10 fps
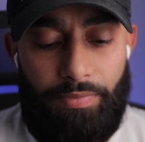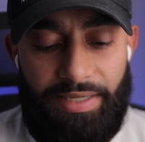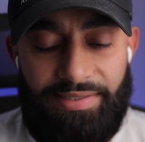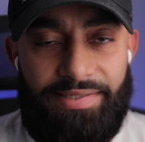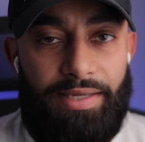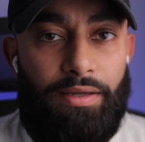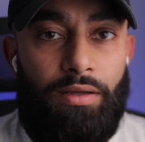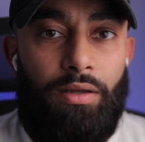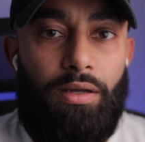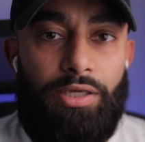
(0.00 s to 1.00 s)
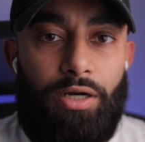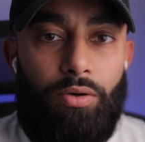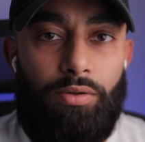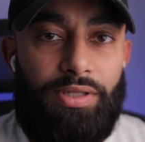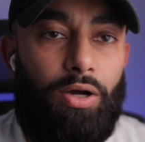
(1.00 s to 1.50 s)
Is it,
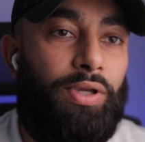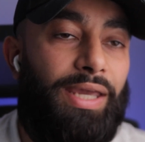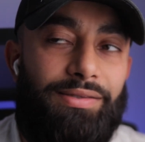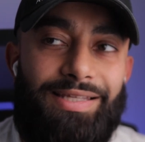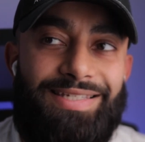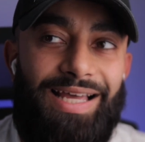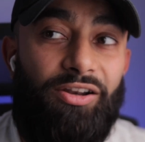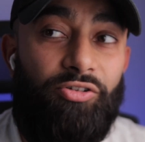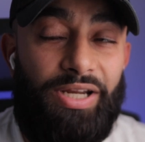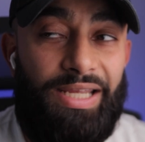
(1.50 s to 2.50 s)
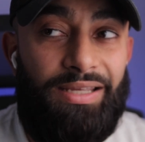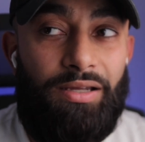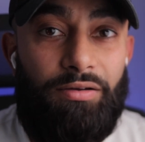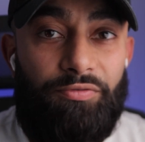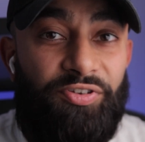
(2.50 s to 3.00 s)
okay, the salary,
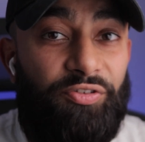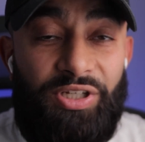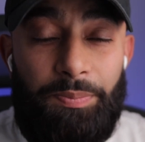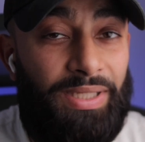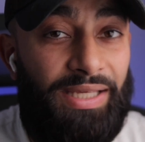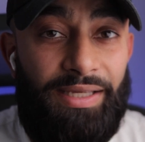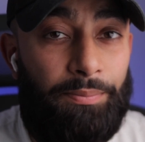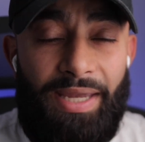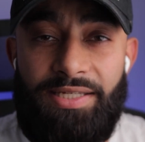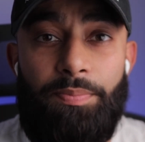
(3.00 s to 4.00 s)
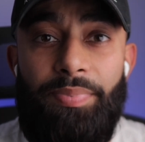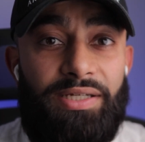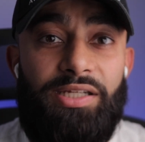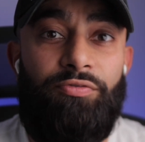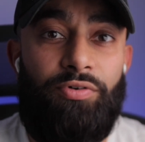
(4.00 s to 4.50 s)
50p makes a big
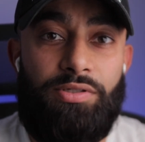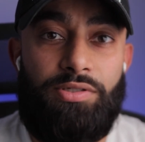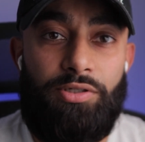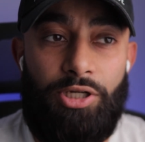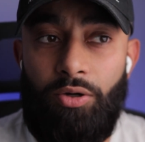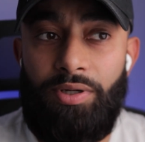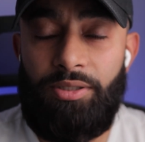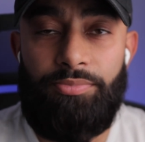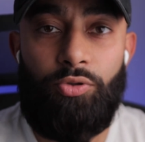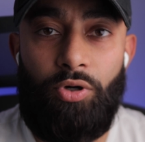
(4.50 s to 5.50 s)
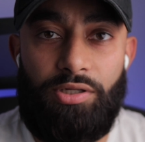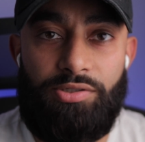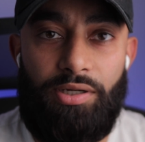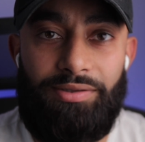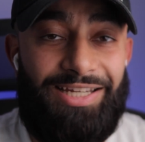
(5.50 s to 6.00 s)
difference, in the blue collar
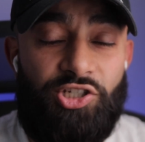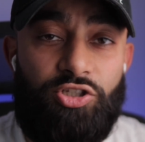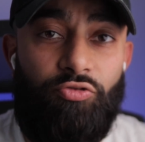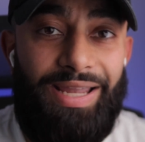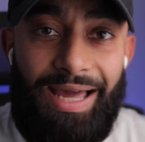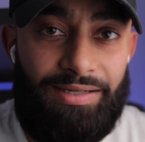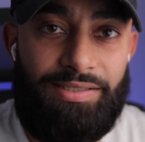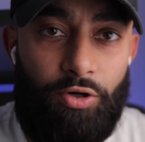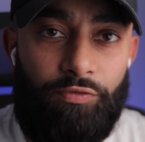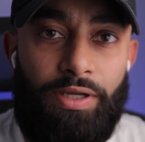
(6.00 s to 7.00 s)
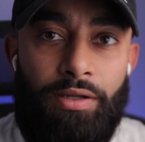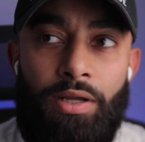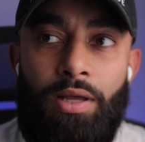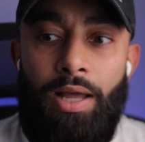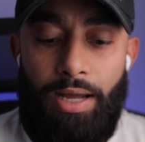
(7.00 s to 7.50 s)
side. That's just the reality of it.
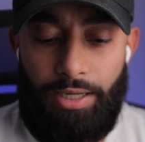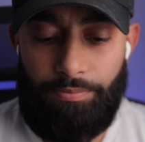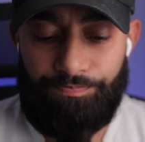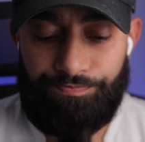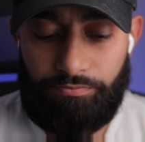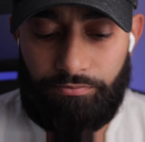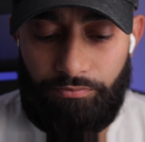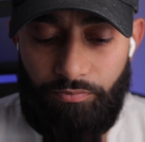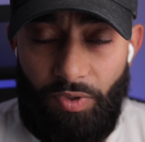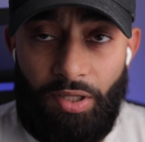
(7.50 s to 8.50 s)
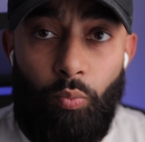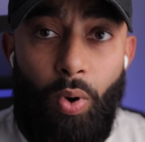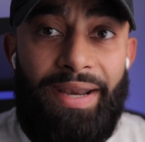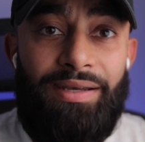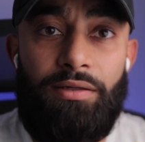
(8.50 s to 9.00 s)

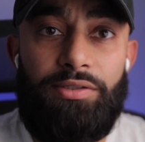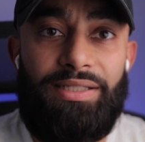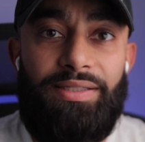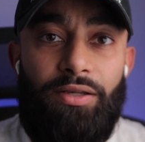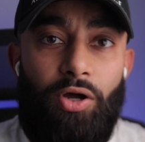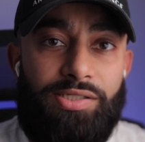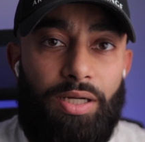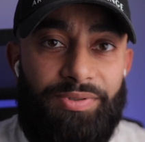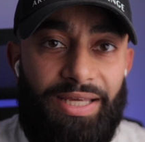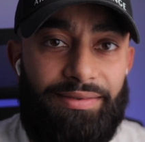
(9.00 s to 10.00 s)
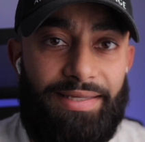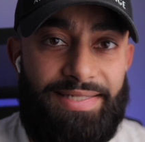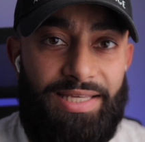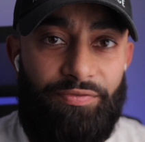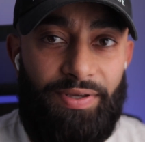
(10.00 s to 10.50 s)
When did they last update their
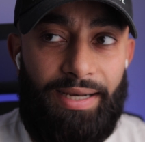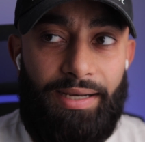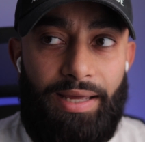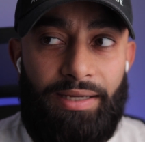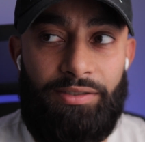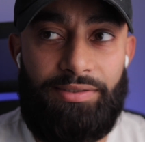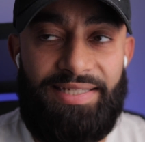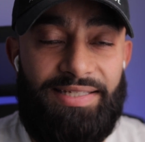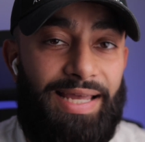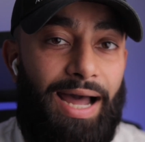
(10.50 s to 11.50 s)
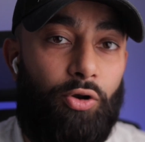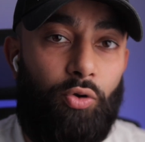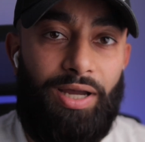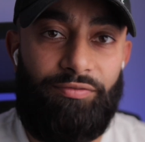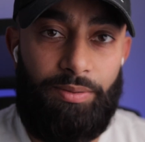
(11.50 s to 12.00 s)
CV, and since how
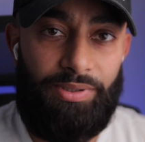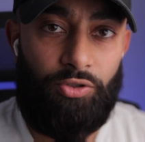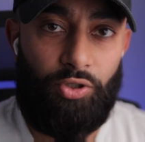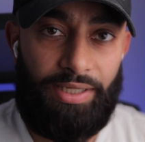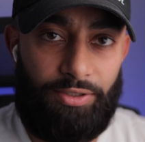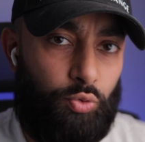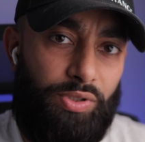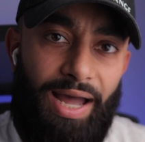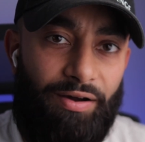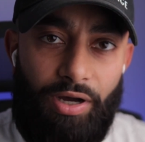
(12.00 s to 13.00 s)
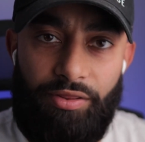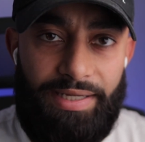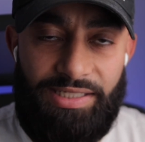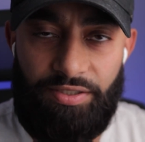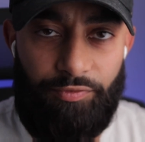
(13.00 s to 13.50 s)
long have they been looking? Do they have other
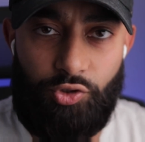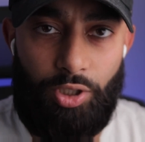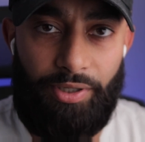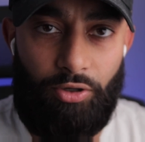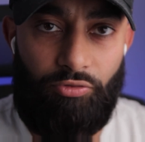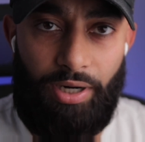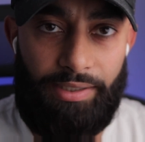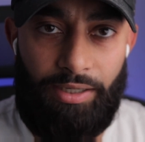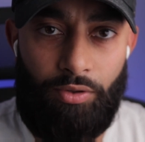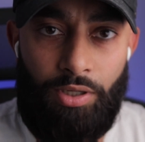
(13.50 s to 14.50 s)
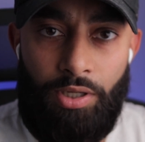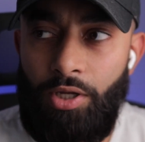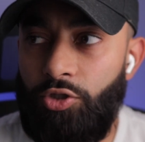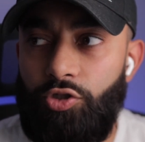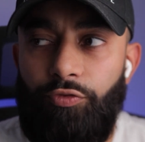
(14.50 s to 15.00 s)
interviews going on right now?
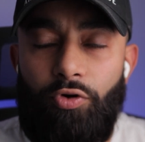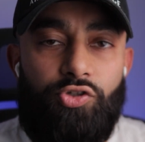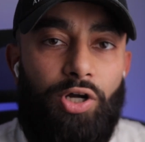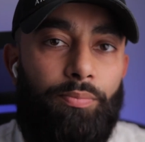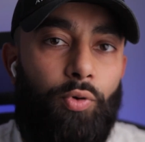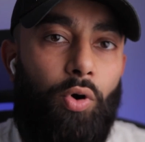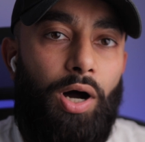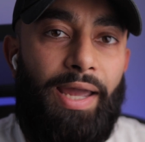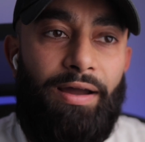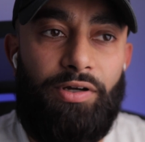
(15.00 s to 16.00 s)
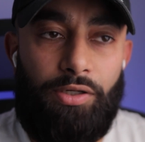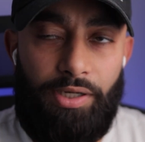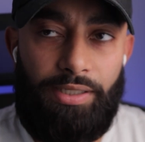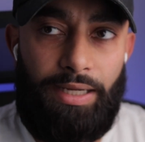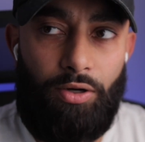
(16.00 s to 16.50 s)
So, for example, I have a
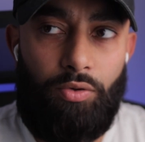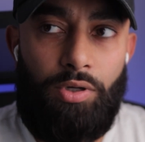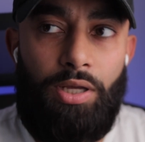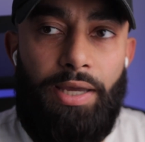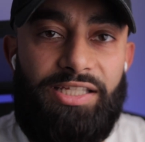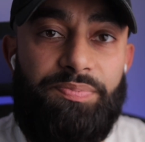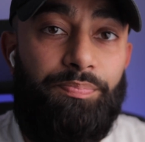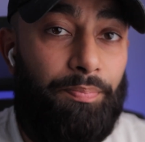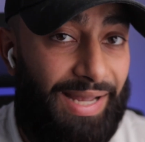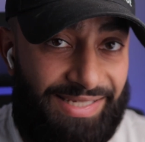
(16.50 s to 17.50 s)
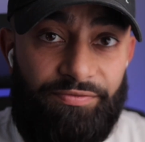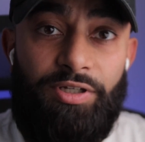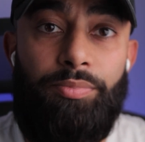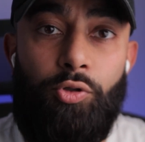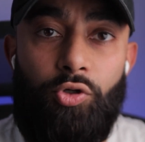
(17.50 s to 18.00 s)
client now, it's massively
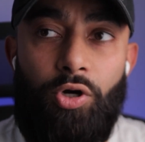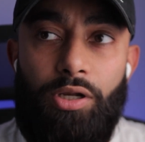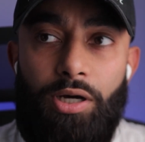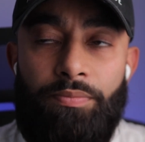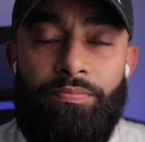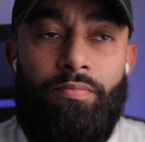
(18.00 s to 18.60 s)
blue collar.